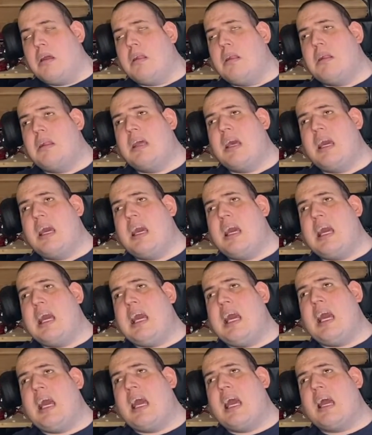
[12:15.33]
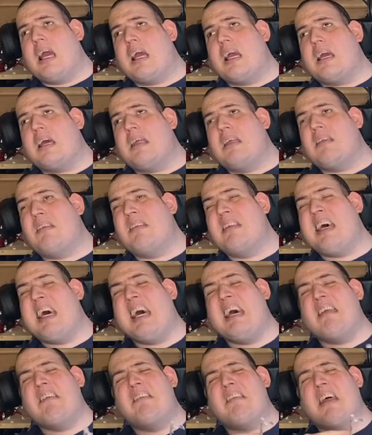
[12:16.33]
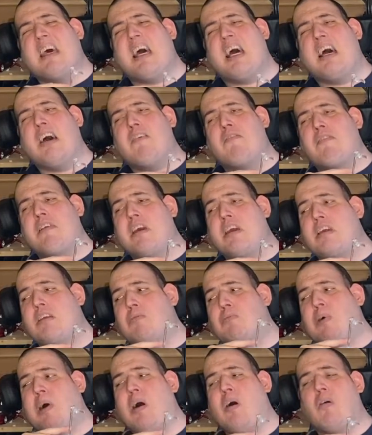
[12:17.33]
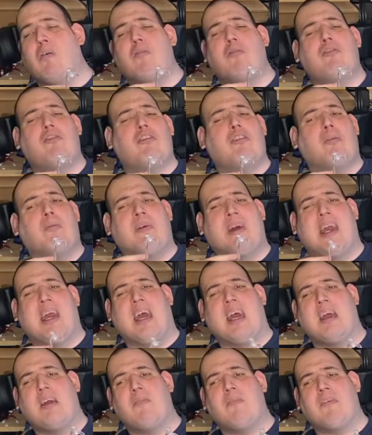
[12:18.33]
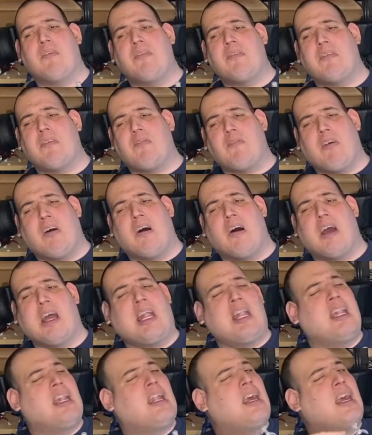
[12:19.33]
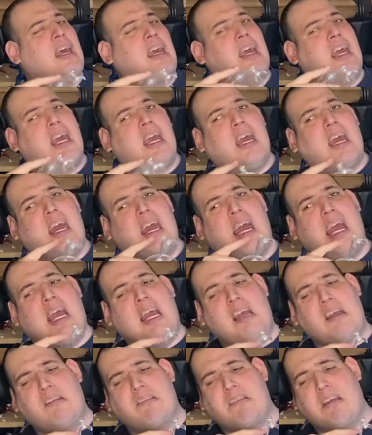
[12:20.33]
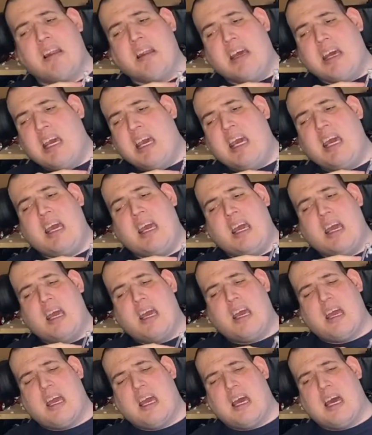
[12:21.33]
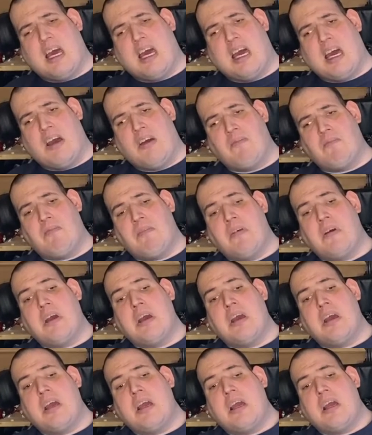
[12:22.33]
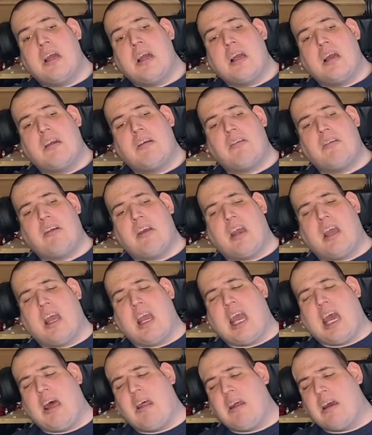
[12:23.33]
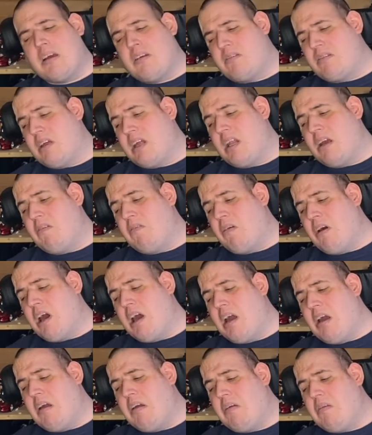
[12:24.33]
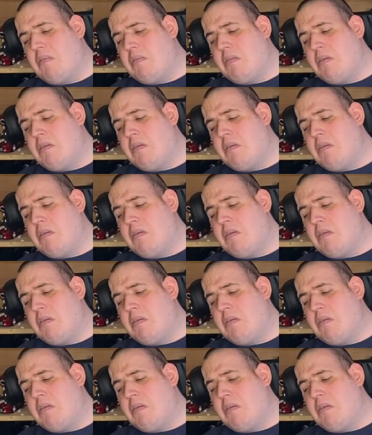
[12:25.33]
The stands that have these poles you'll be able to find easily, because you can get those anywhere.